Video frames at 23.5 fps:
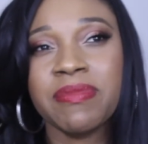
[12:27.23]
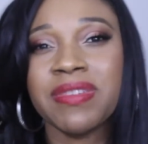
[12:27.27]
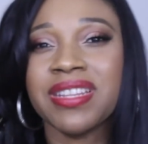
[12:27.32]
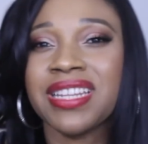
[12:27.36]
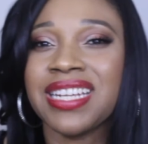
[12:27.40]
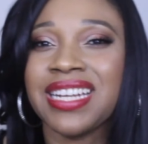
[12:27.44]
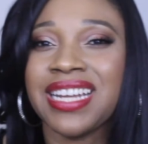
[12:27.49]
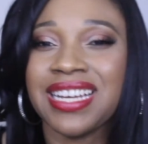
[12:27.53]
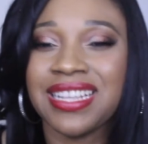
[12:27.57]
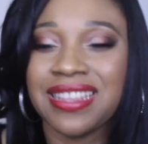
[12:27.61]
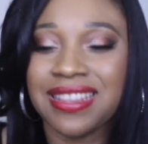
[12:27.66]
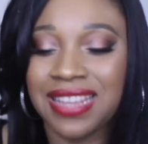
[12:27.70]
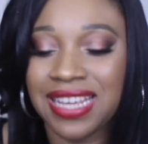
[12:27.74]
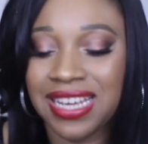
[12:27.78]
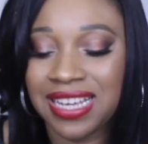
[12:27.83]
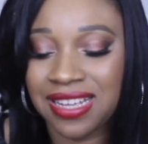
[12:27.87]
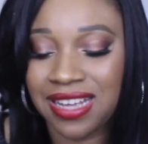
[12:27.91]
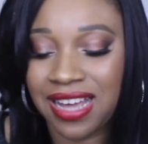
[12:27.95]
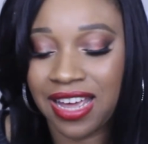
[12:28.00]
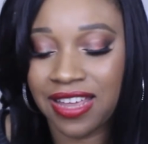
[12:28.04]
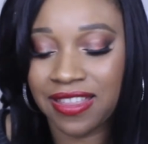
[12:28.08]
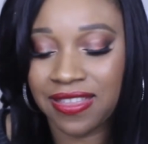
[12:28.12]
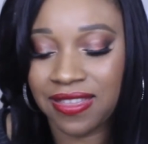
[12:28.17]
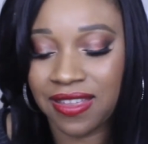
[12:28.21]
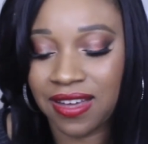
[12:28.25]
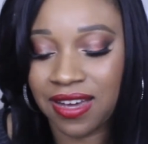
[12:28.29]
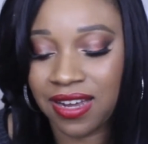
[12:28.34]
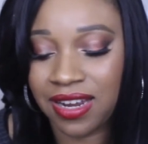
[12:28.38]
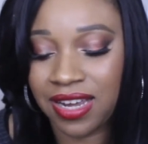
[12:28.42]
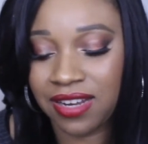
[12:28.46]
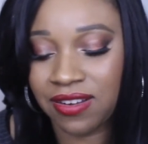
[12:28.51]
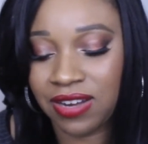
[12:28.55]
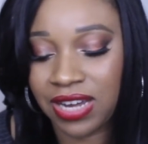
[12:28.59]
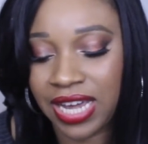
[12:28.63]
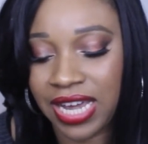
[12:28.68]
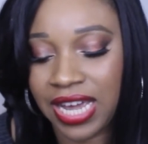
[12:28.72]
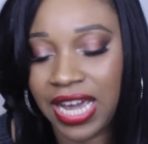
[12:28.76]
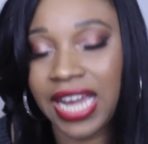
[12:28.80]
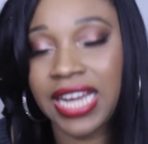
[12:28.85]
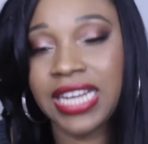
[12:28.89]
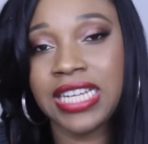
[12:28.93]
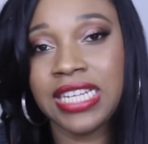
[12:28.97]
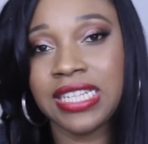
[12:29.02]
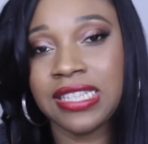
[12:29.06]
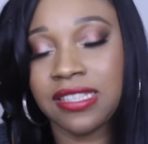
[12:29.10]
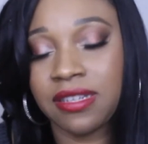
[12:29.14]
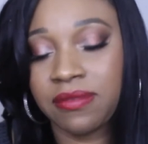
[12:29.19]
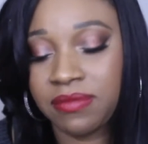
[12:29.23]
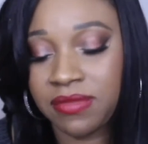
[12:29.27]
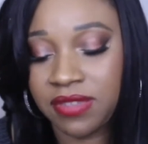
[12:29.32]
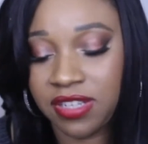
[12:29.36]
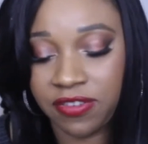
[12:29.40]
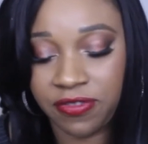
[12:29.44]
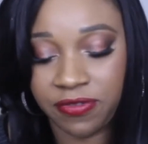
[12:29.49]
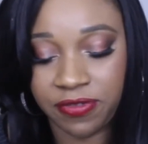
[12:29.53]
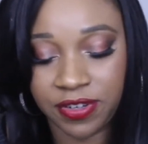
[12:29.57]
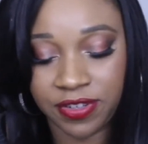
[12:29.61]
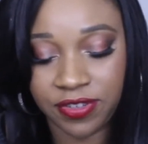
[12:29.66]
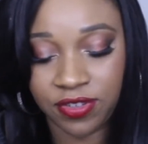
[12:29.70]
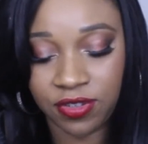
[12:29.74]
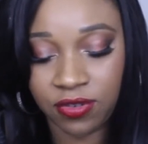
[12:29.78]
but then I thought, okay, I need something different.